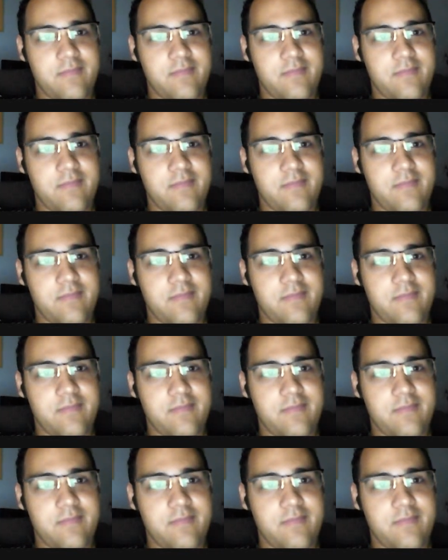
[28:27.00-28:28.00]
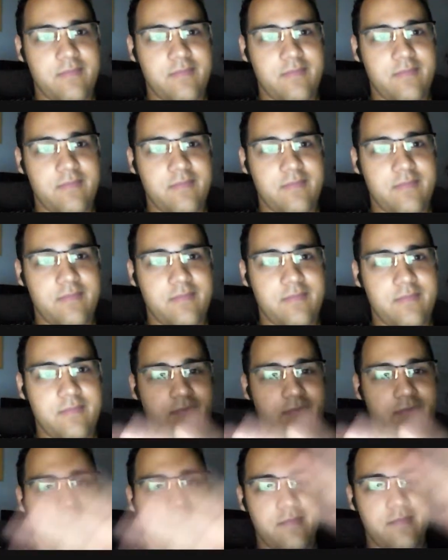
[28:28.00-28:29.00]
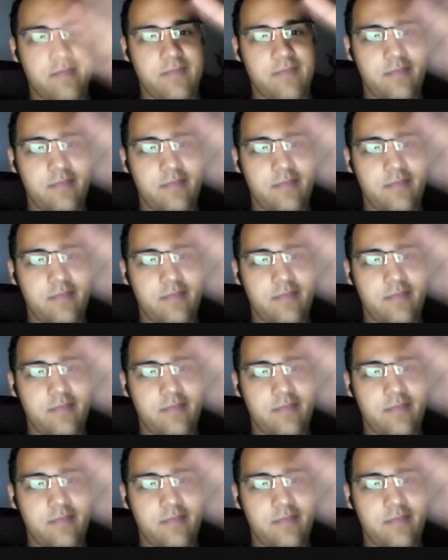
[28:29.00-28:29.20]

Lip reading: (not speaking)